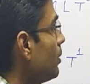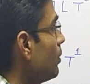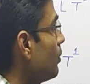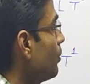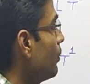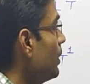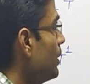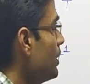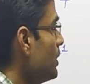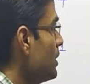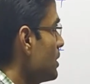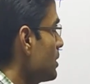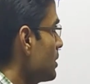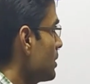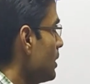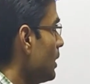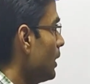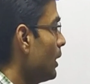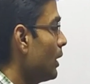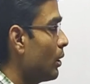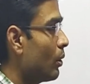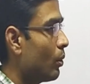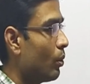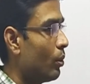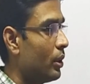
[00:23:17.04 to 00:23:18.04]
One is
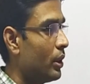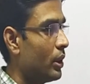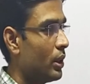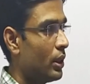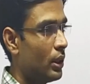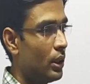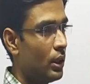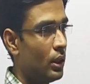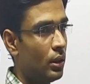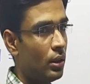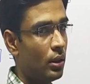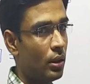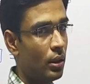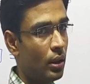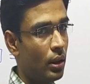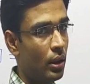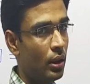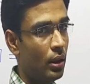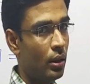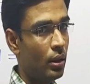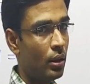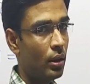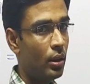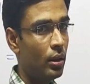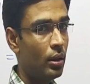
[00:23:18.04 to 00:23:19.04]
scalar quantity
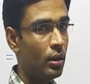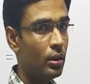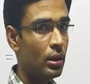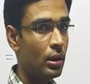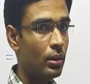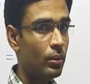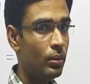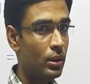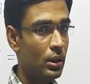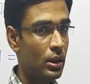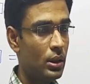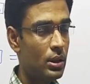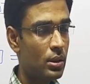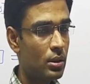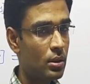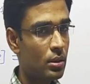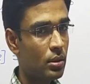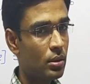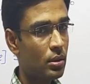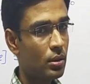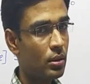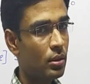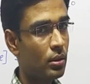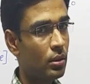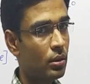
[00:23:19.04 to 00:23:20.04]
and another one
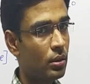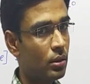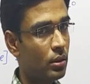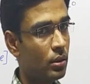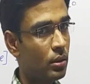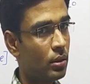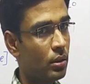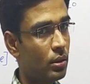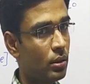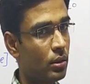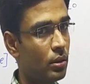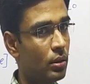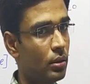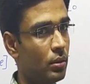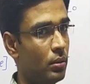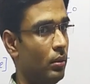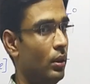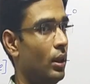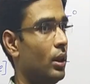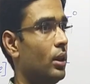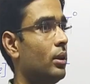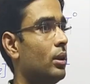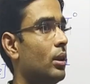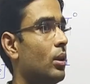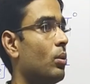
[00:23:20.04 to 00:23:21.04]
is
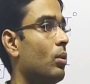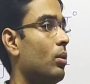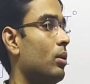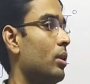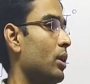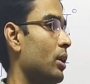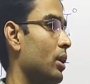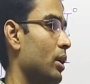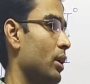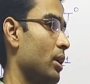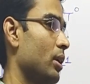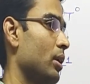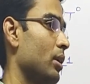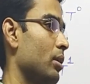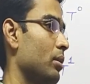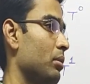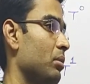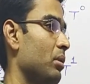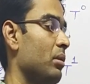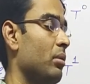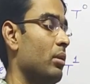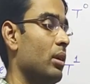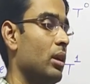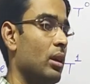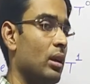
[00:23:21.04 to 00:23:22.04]
vector quantity.
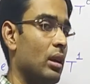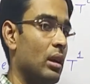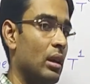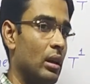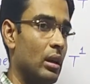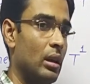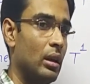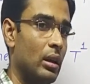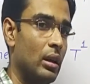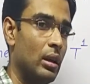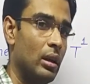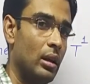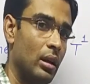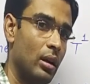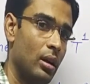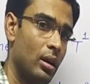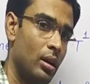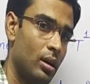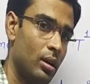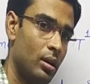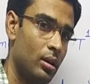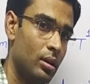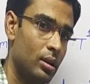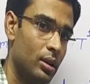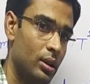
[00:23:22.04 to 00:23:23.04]
We will
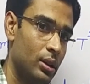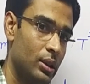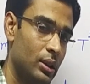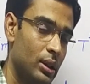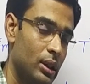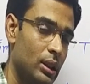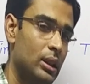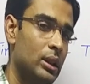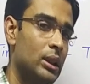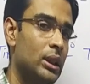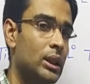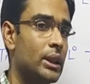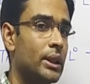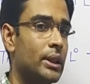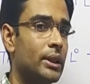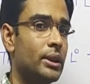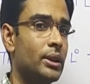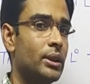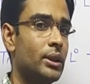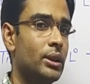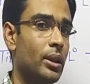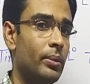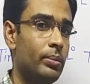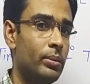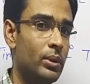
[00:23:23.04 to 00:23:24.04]
learn in the
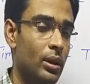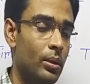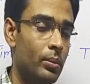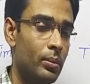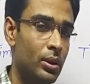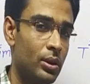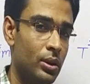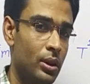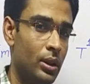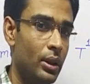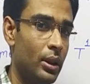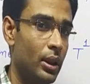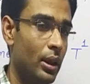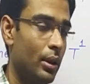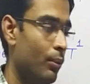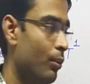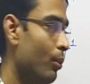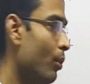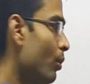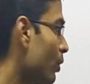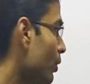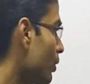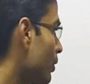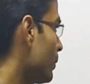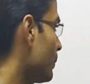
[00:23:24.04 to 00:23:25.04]
chapter number 3 and
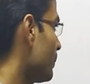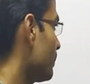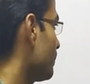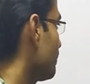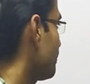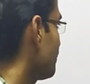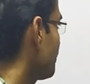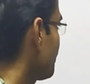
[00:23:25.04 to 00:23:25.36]
4.